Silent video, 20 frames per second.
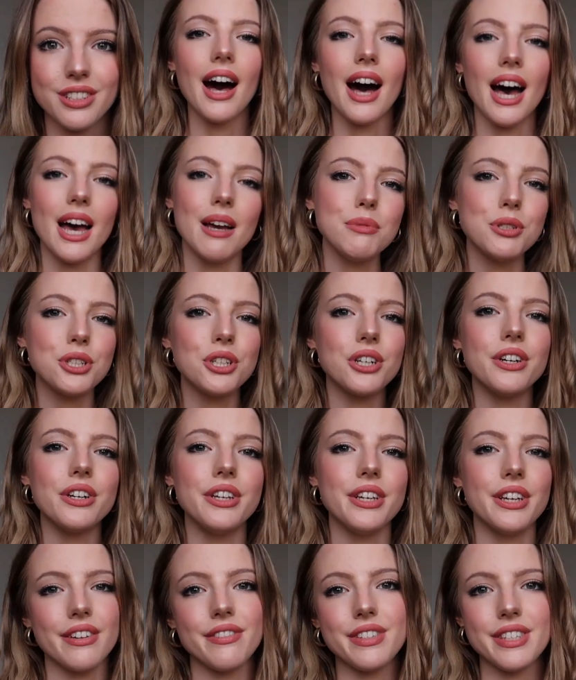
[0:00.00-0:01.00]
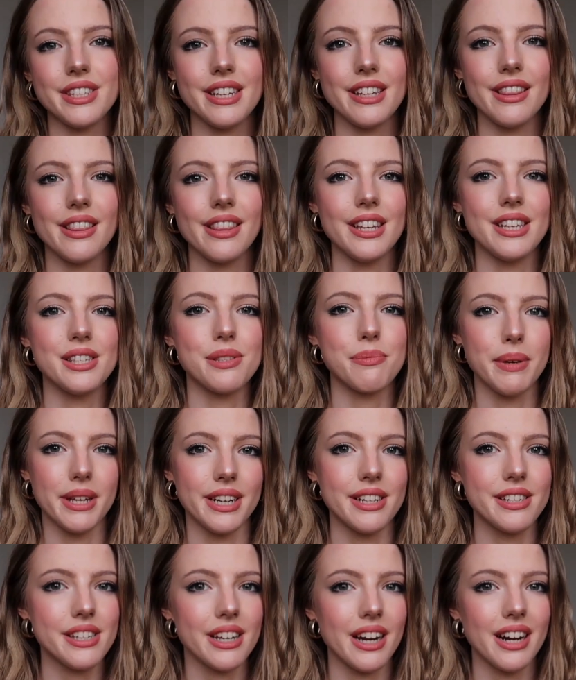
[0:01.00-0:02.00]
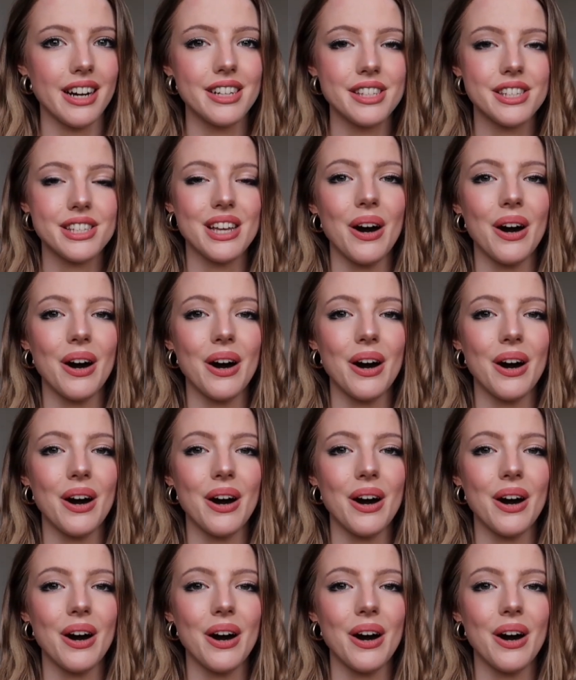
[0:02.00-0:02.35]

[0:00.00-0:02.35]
I'm sure you have seen these mini skirts